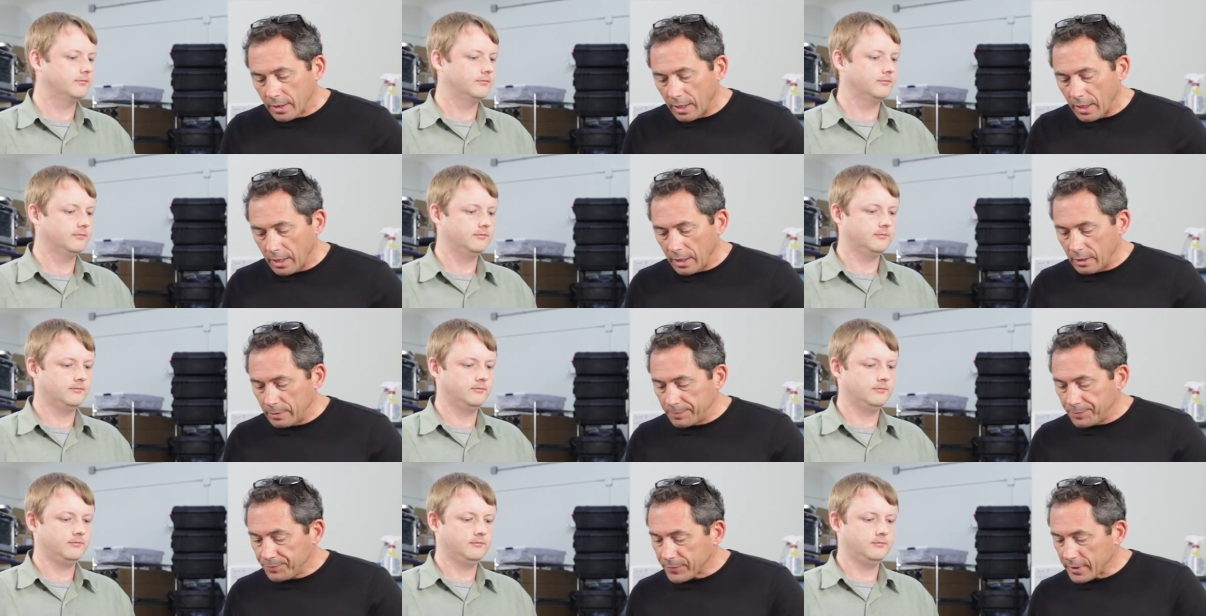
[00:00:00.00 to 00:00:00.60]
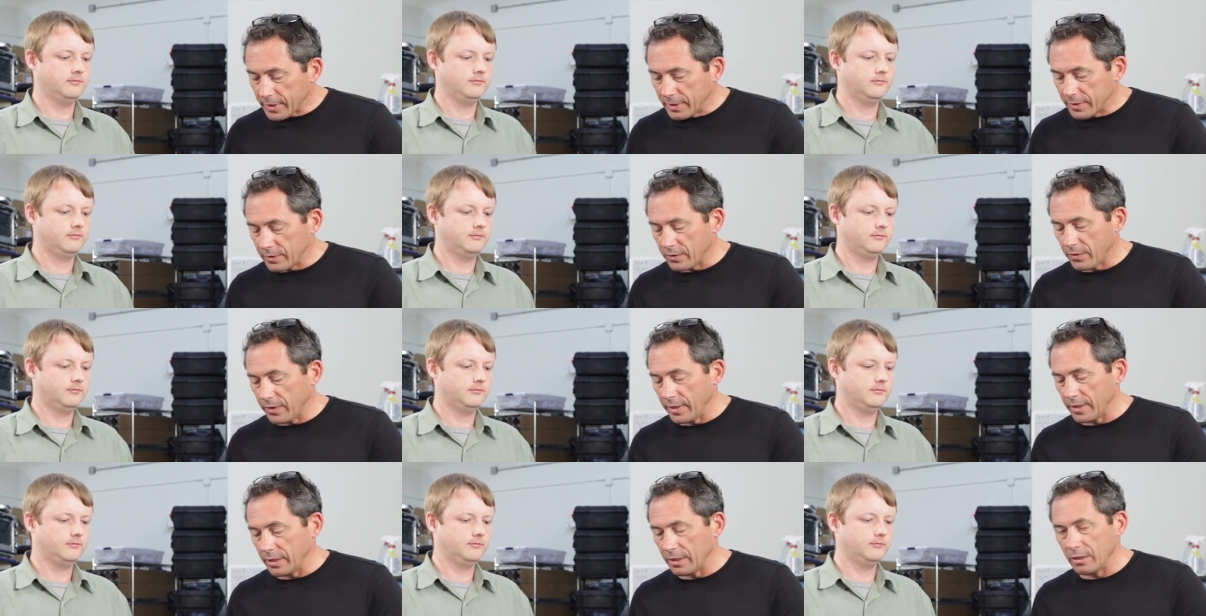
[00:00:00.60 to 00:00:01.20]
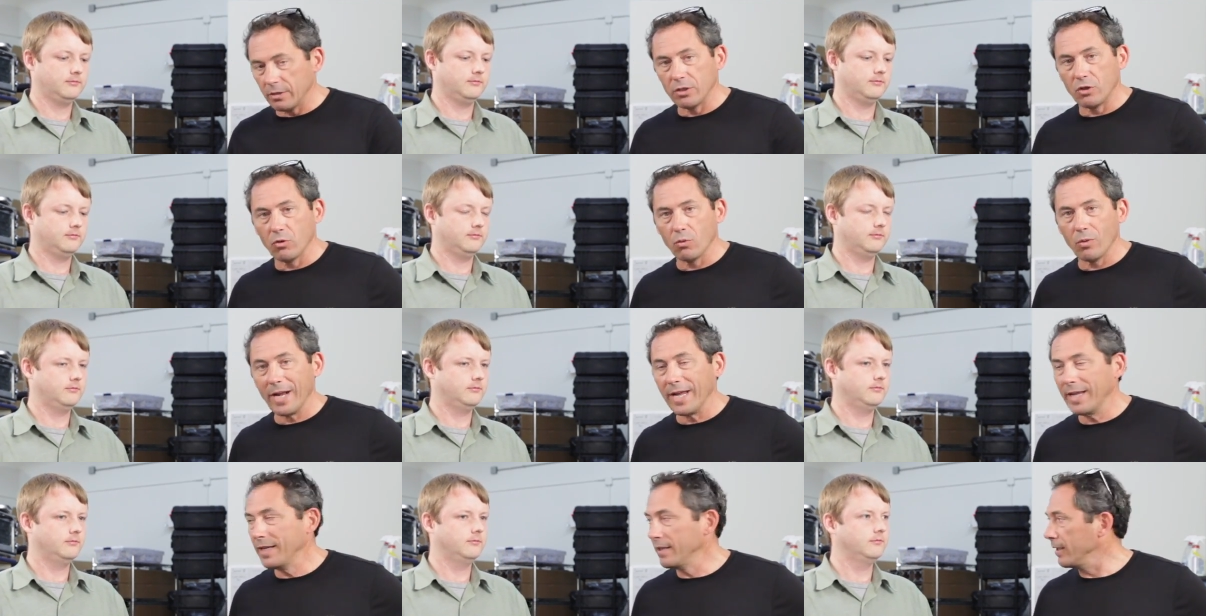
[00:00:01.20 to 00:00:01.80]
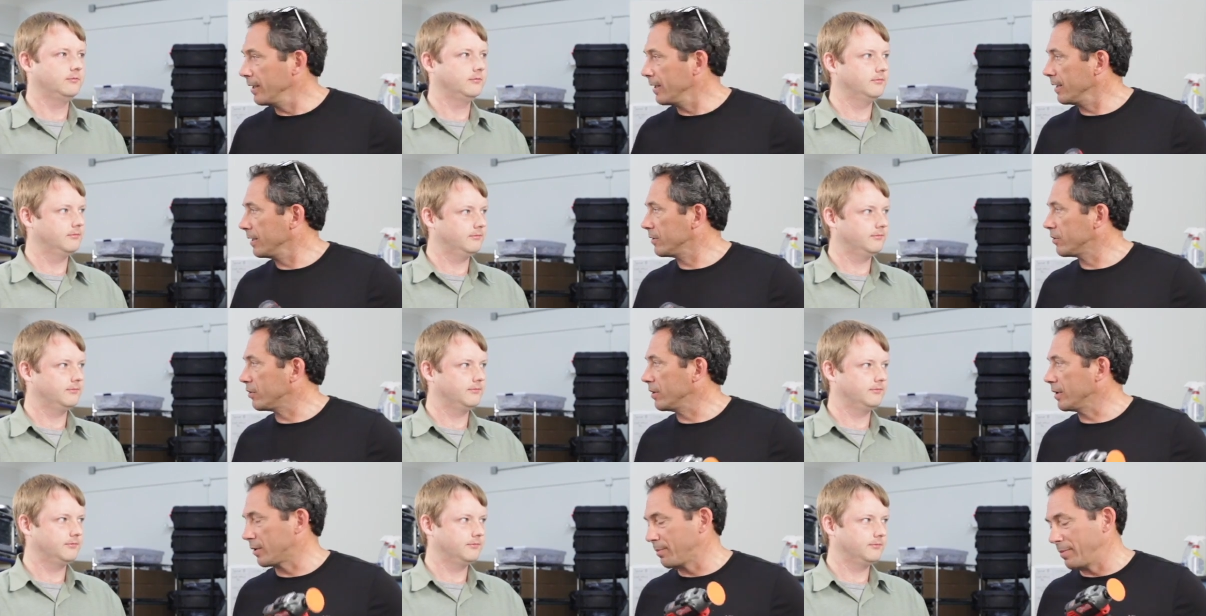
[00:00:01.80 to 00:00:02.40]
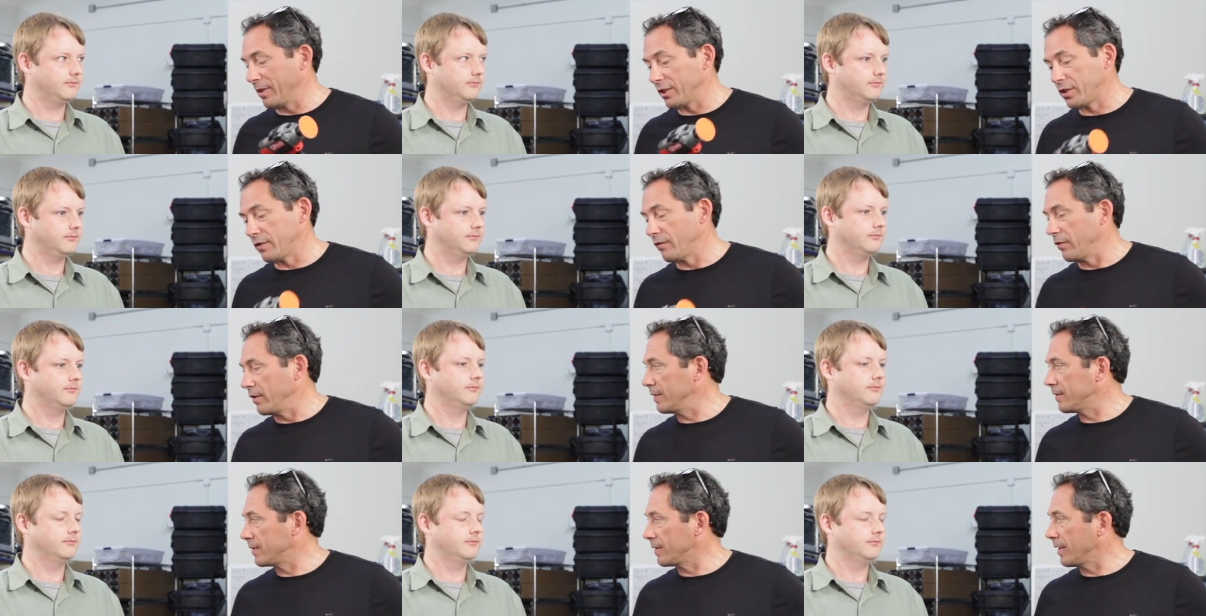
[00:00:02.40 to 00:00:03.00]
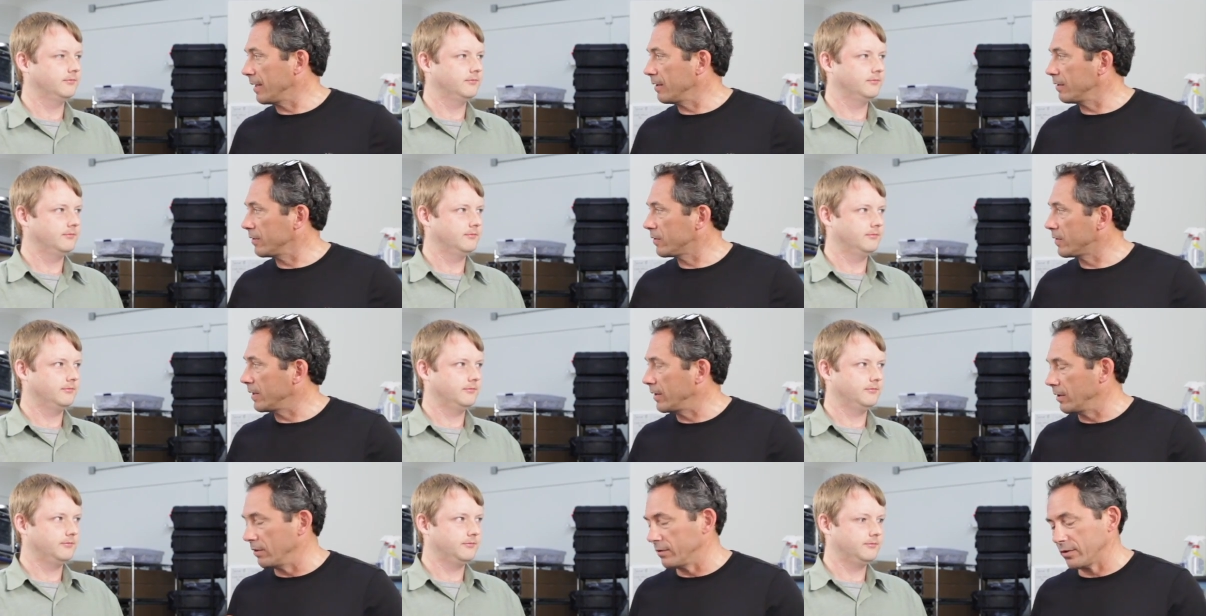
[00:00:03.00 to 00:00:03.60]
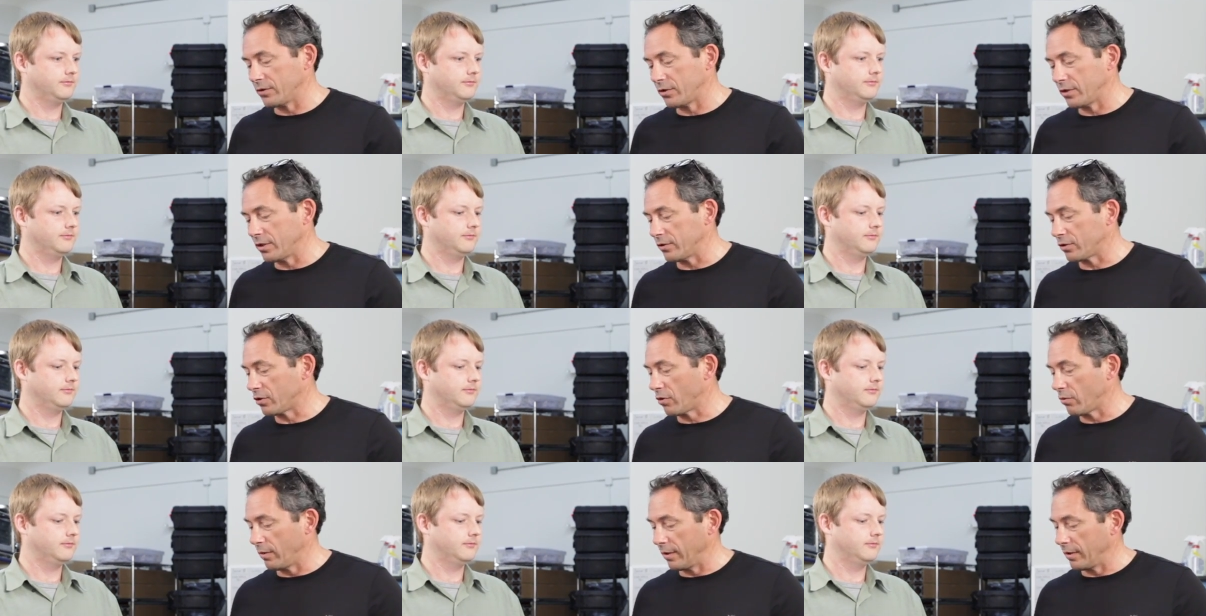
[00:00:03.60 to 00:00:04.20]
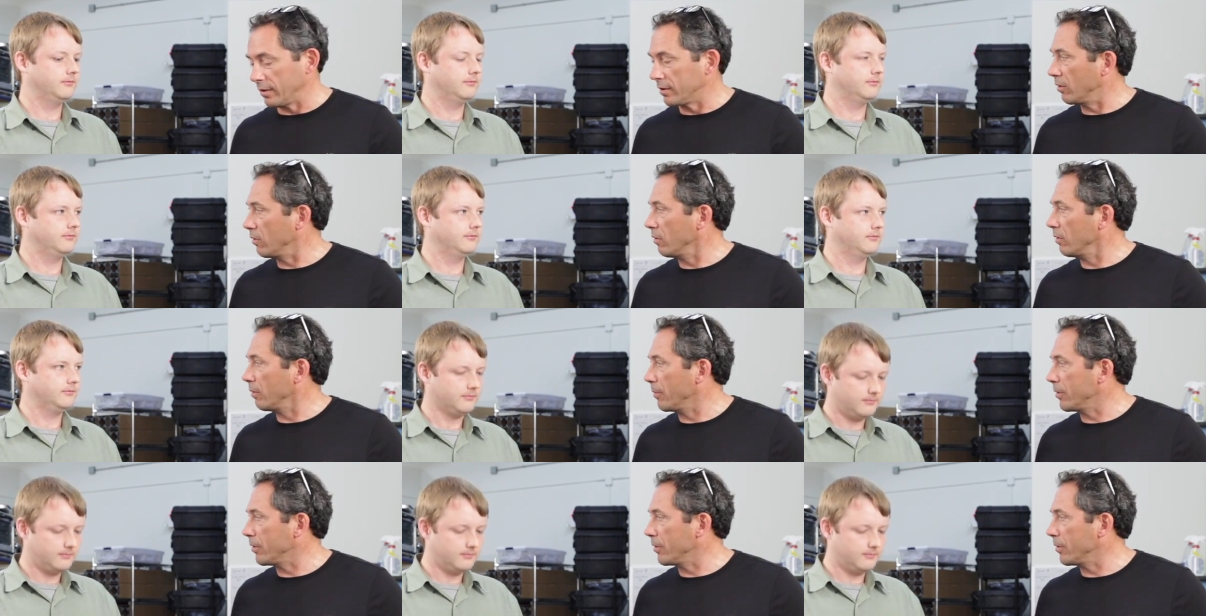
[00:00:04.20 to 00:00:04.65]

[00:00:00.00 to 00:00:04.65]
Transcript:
Speaker 1: um, is that grinding is, especially for these stainless steels, it's just critical.